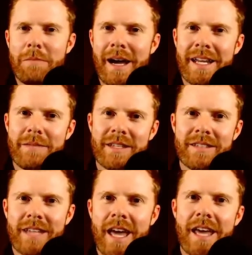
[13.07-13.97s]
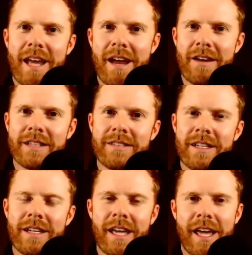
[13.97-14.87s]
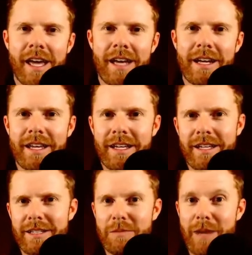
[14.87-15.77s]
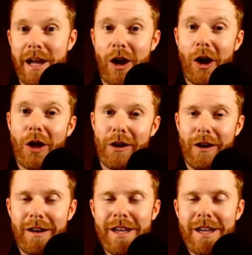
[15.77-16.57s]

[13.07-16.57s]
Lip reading: My name is Ted Harrington, and it is my honor